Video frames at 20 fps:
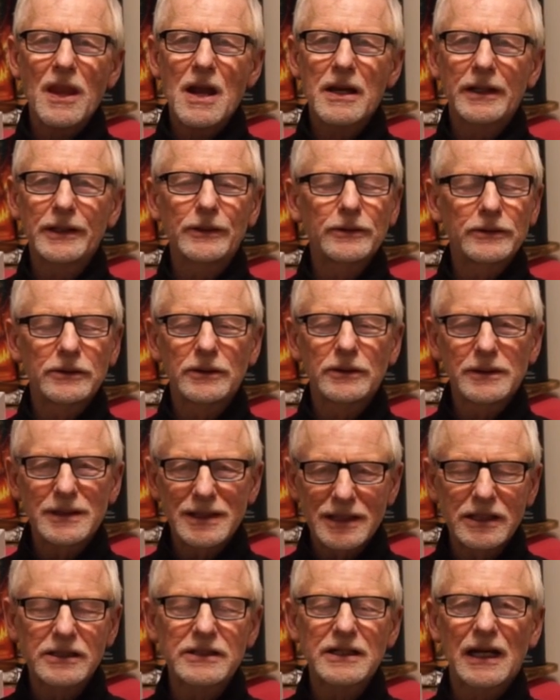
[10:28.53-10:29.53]
You
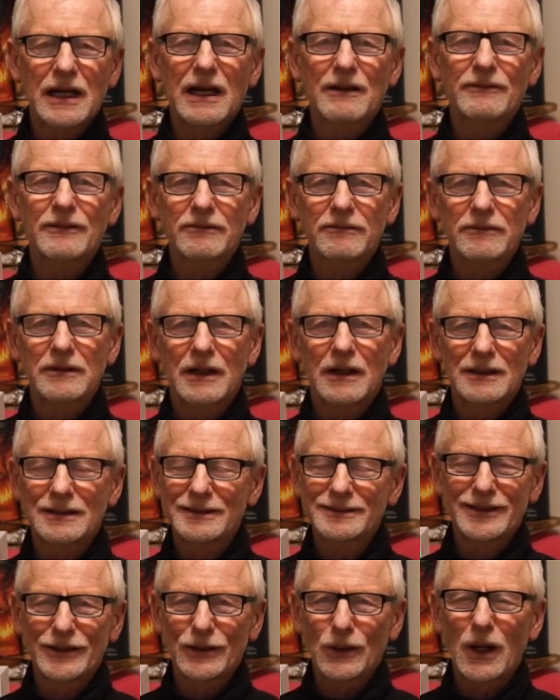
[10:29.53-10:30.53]
need to have
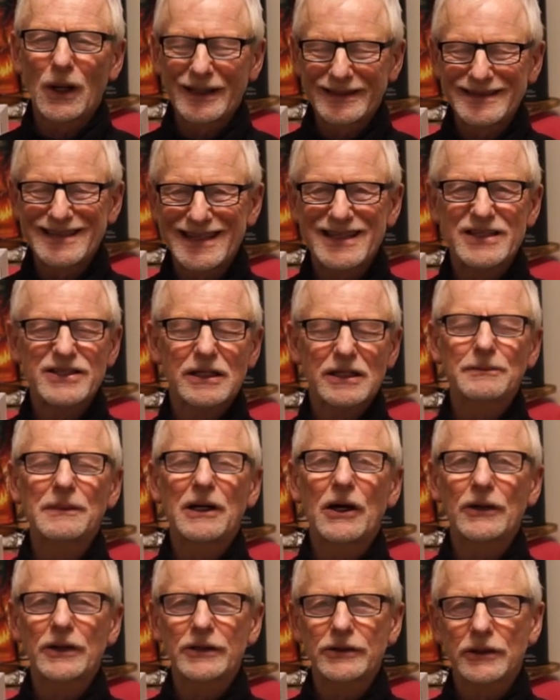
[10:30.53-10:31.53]
a decent
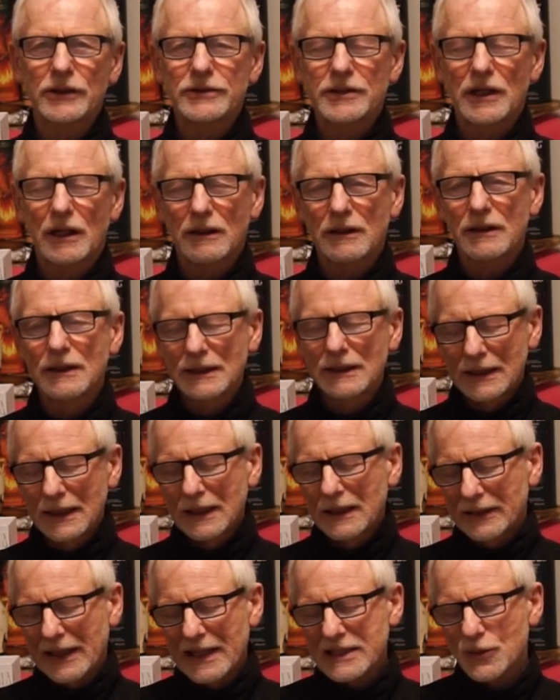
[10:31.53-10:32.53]
amount in your tongue.
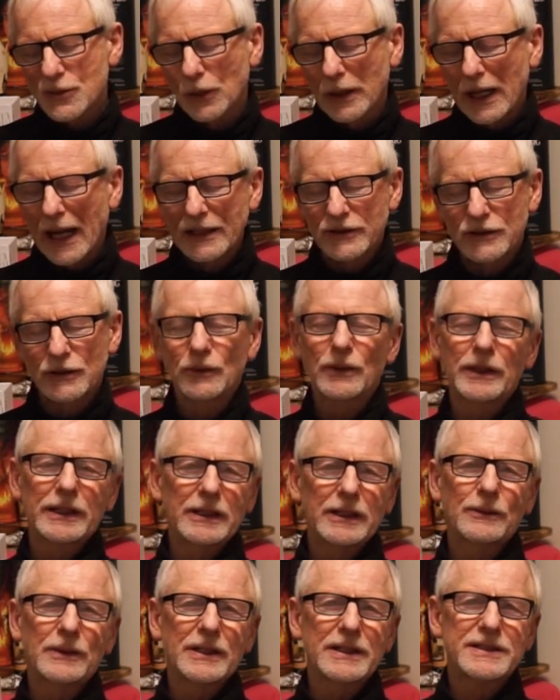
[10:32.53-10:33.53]
That's what I do
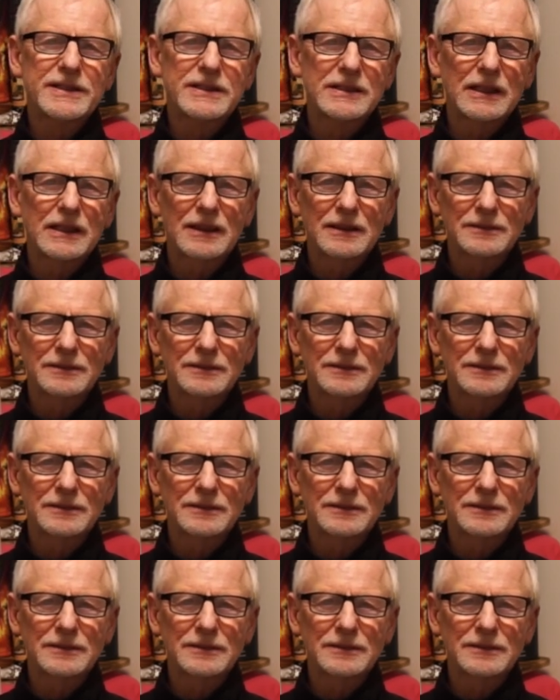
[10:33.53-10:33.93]
anyways.